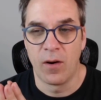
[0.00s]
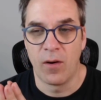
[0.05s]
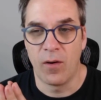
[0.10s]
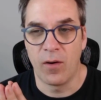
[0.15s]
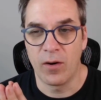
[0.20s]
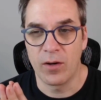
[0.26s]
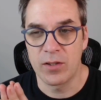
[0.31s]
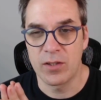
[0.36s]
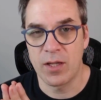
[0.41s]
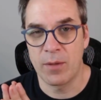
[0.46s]

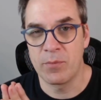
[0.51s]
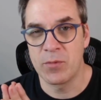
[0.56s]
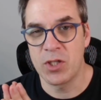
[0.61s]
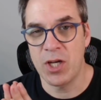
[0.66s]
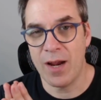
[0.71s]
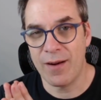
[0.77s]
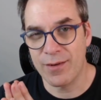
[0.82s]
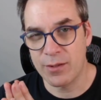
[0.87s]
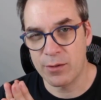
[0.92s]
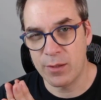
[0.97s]
or some
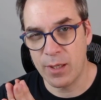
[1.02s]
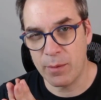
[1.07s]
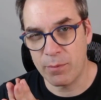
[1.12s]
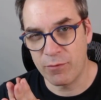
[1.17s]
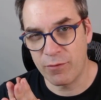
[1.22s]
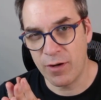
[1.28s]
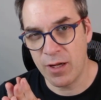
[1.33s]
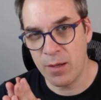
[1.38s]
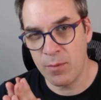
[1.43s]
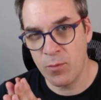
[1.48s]
JavaScript
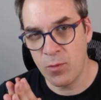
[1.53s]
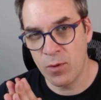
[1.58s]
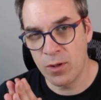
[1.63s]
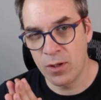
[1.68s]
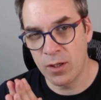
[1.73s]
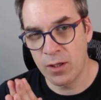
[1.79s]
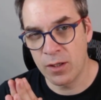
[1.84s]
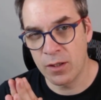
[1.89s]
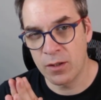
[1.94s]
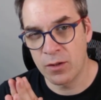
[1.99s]

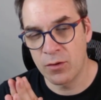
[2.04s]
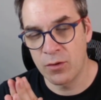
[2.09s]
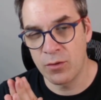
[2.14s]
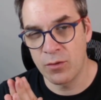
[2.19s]
framework